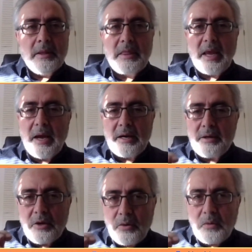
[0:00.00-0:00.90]
They are
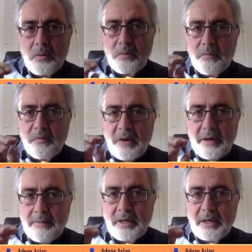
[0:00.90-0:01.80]
now
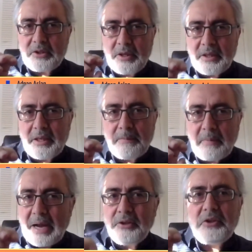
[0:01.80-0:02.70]
very much in the
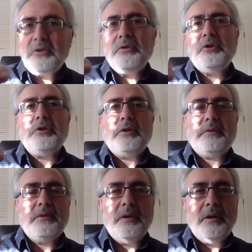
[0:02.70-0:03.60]
minute issues.